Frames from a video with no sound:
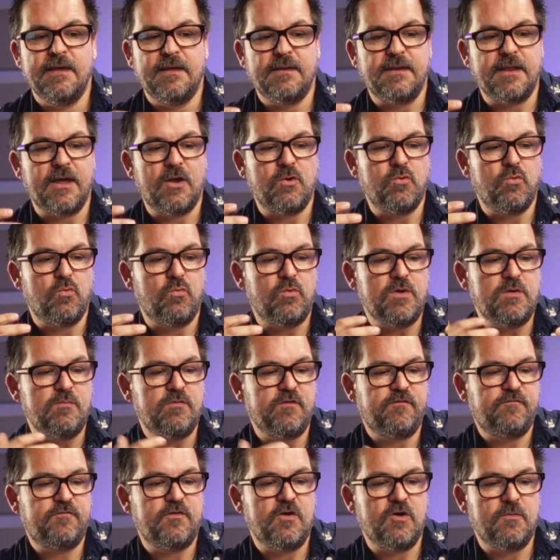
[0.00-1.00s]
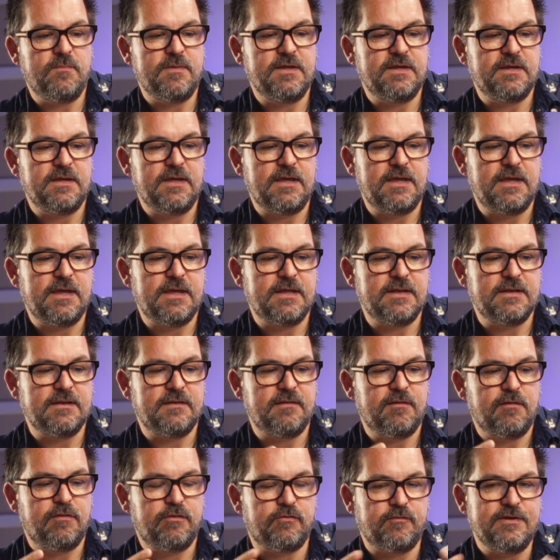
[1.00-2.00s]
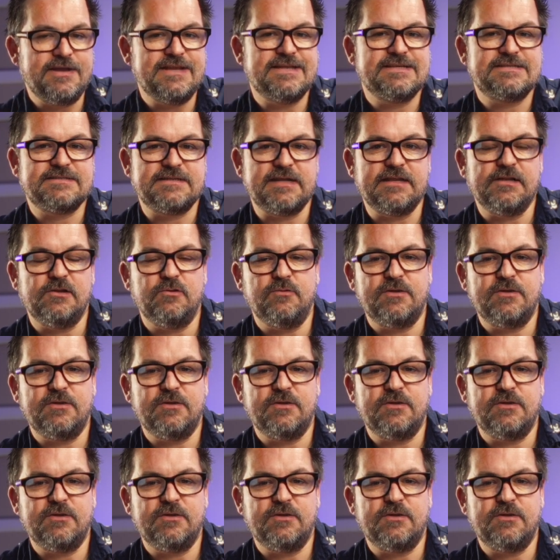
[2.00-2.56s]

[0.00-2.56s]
Now, we were filming in three distinct